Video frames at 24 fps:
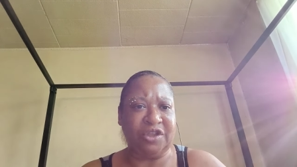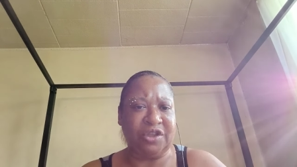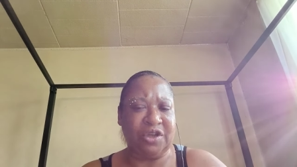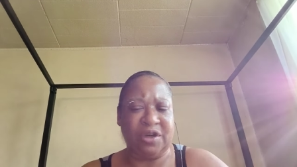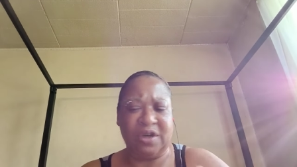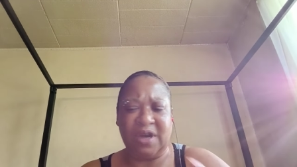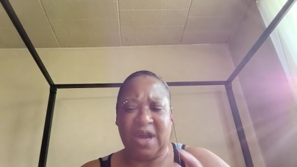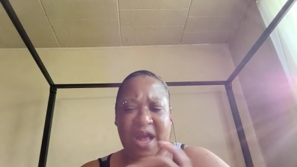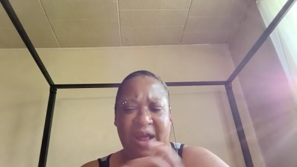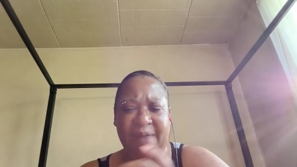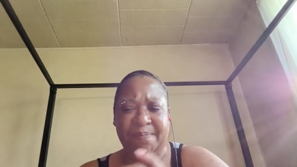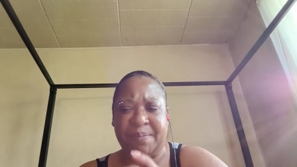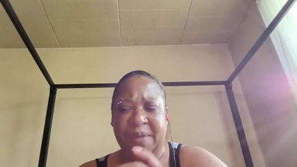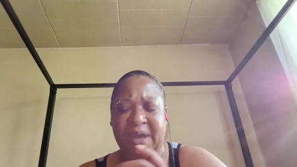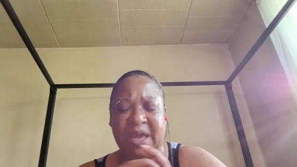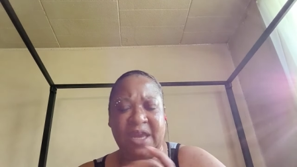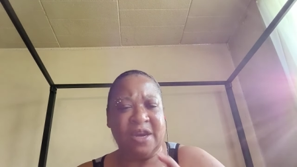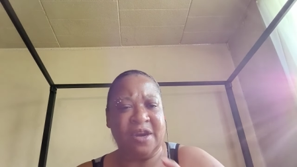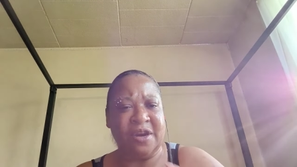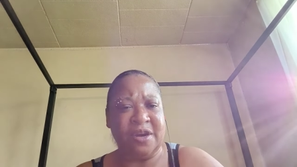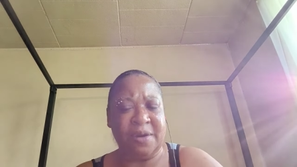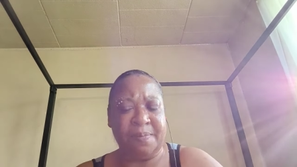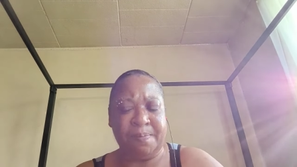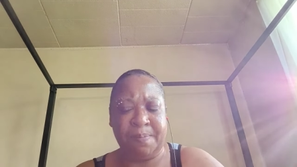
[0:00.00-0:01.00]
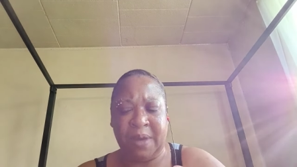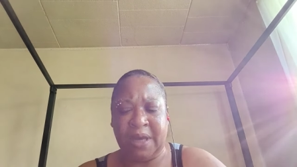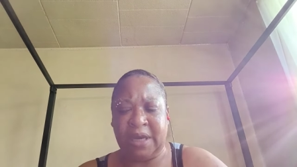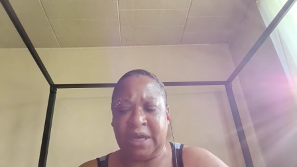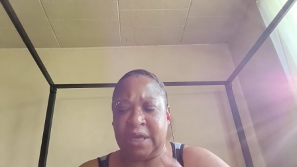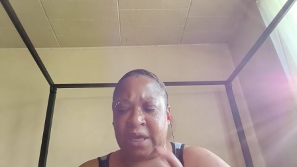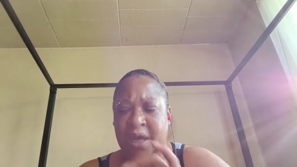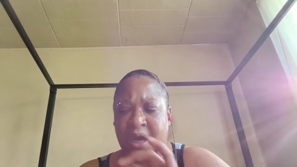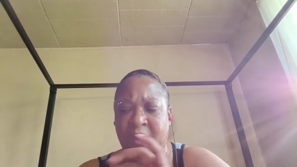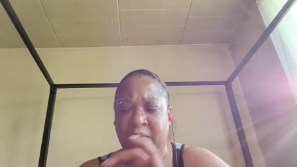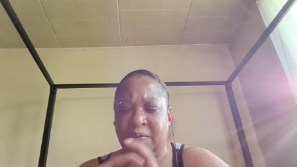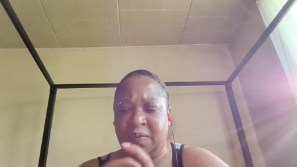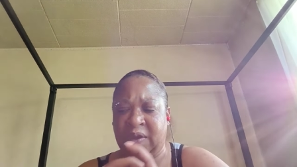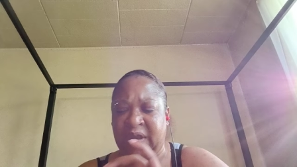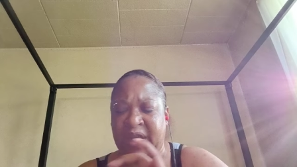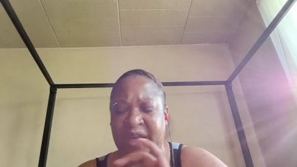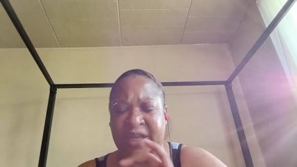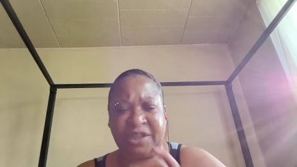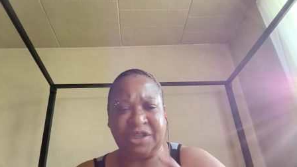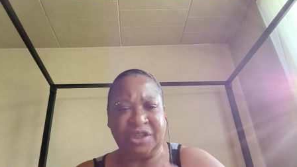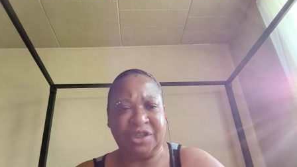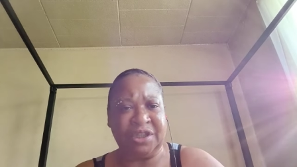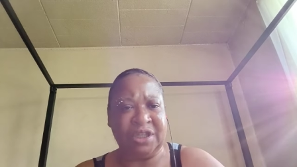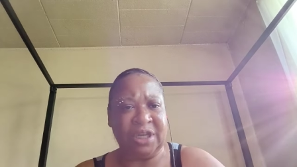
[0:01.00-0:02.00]
You're not mending a
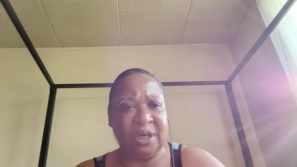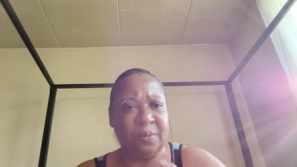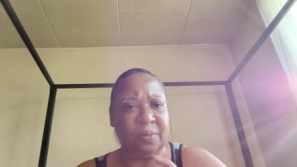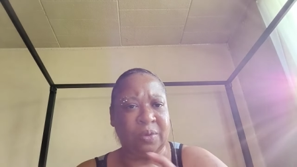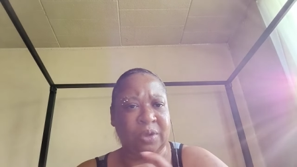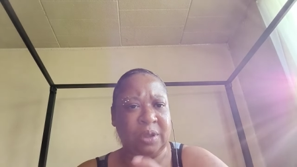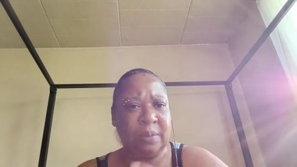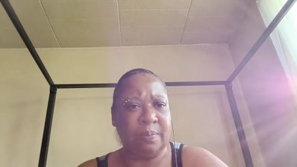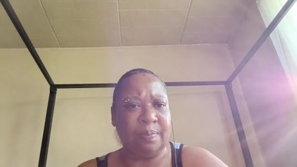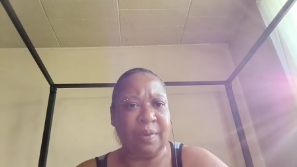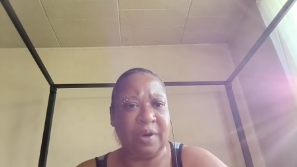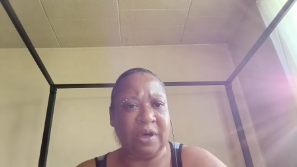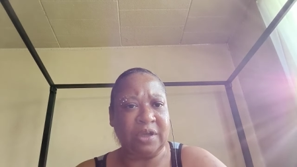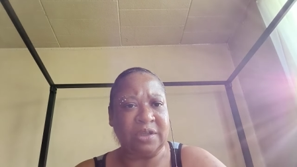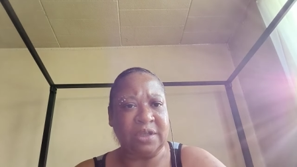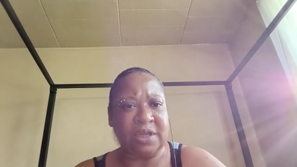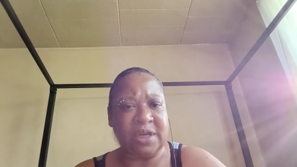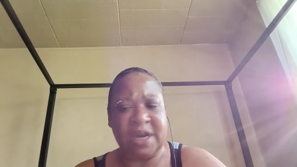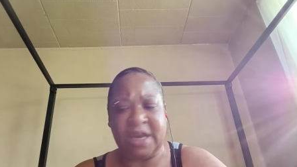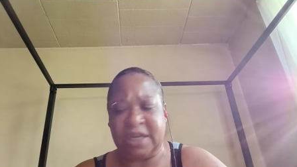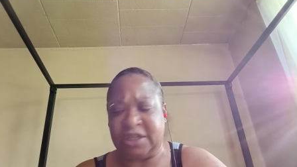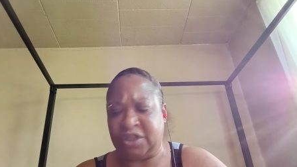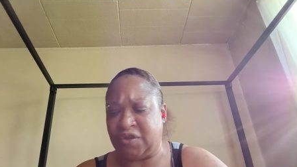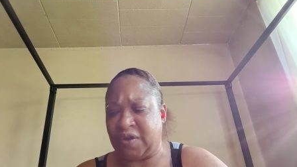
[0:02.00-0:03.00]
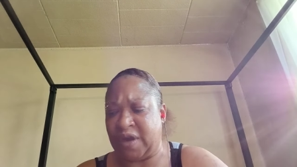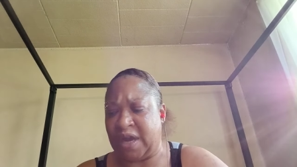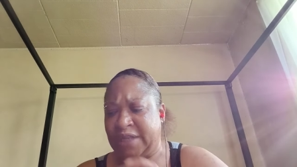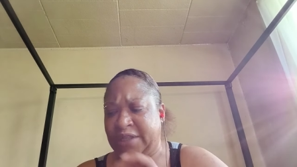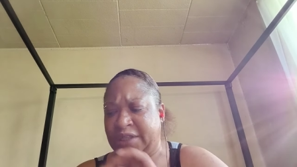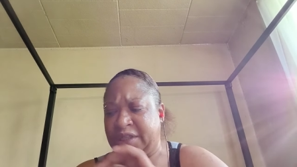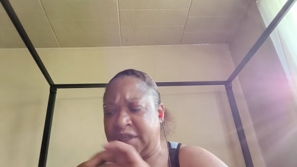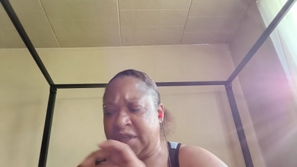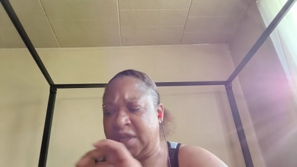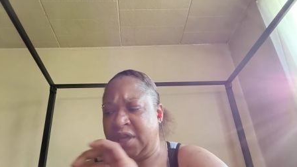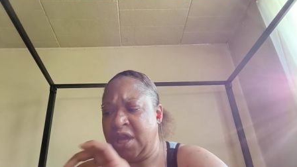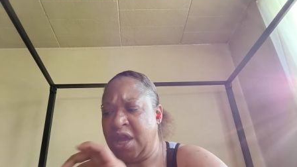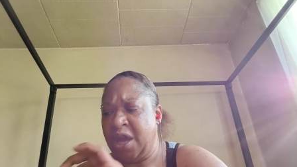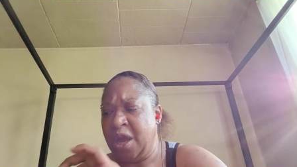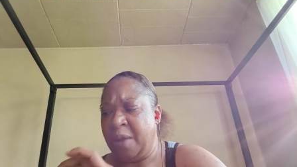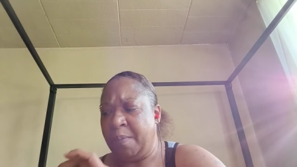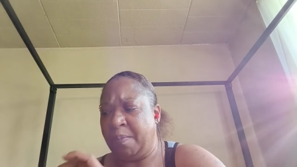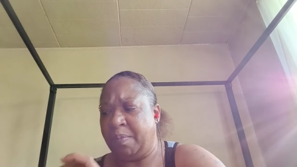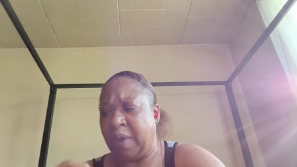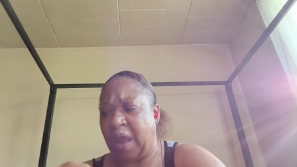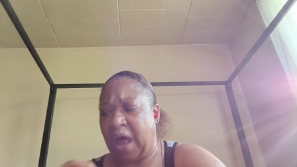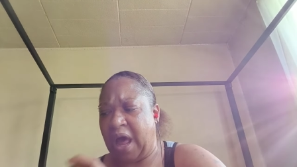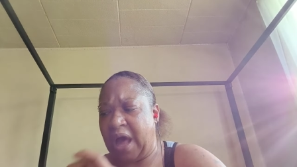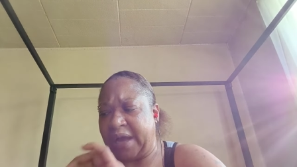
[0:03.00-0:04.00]
relationship with the person that tried to
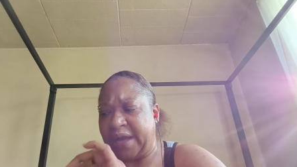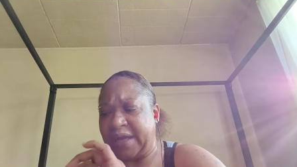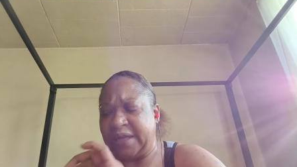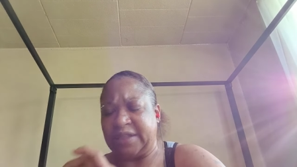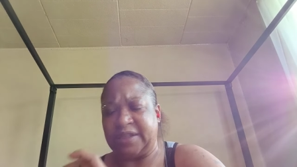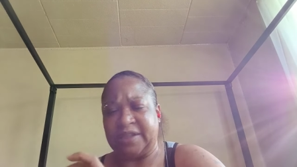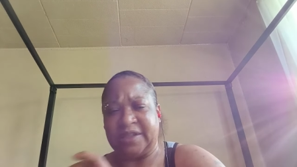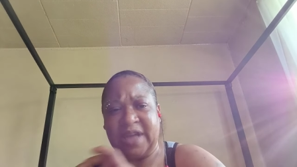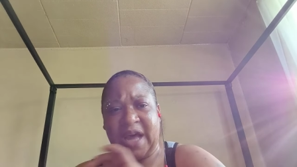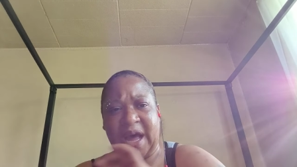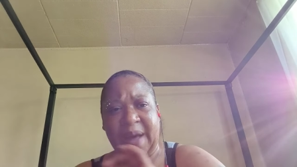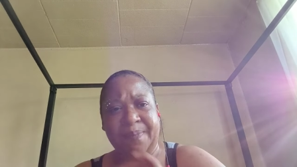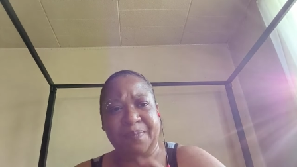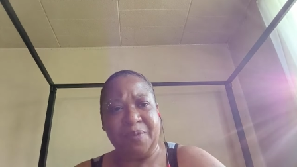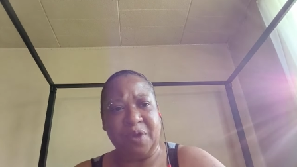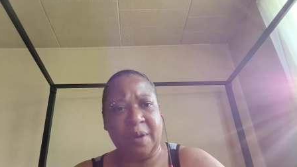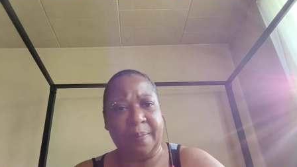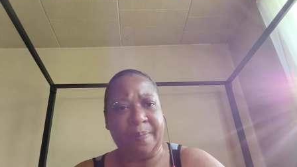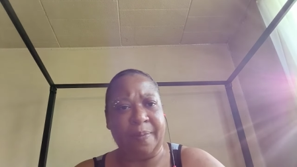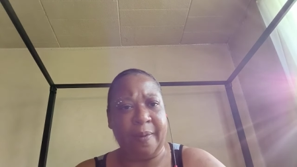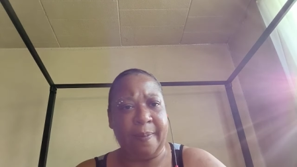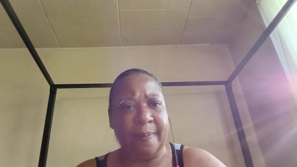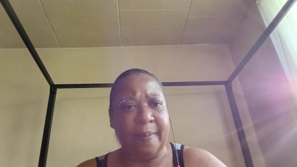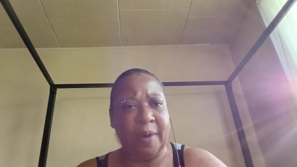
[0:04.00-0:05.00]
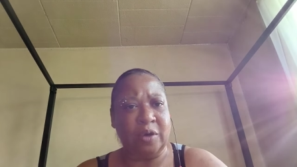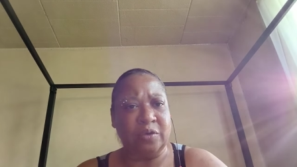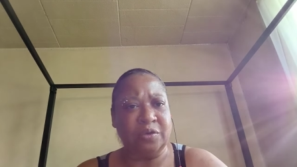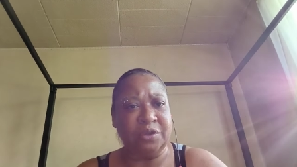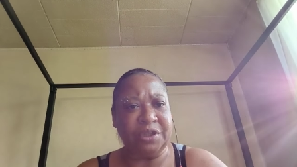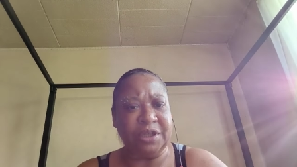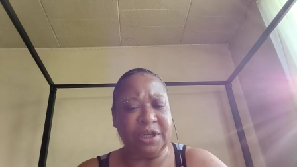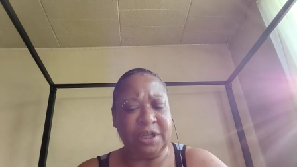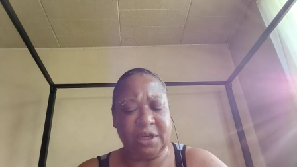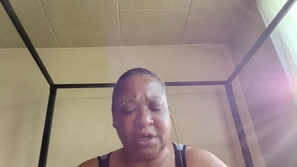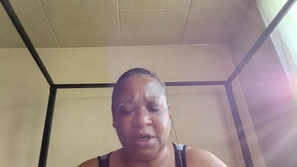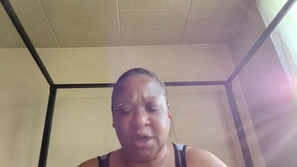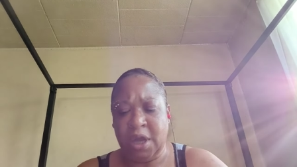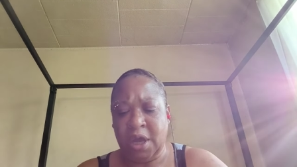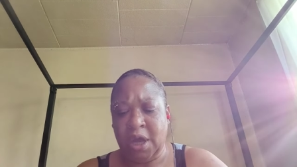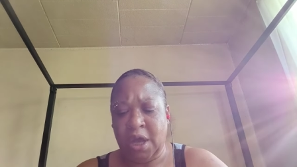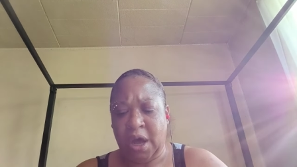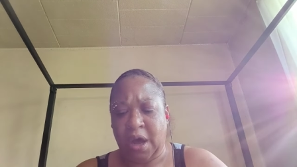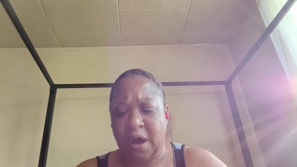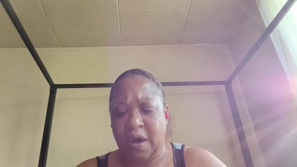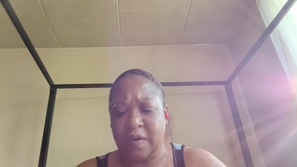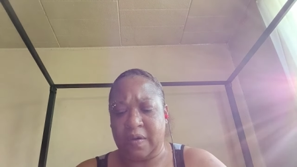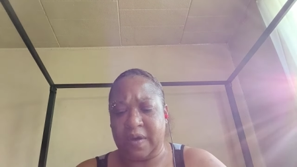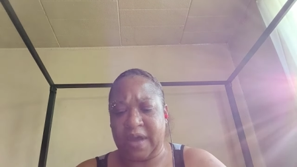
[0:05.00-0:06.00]
block and stop your promotion,
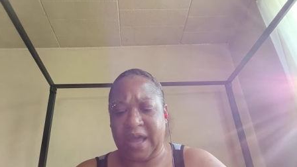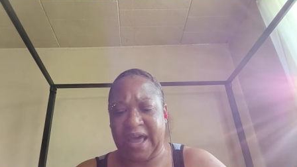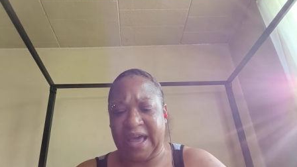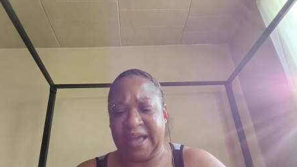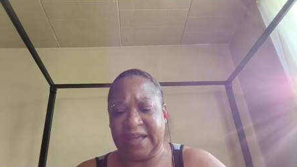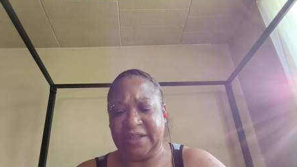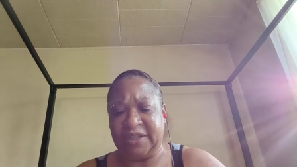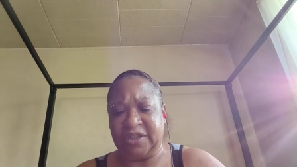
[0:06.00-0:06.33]
okay?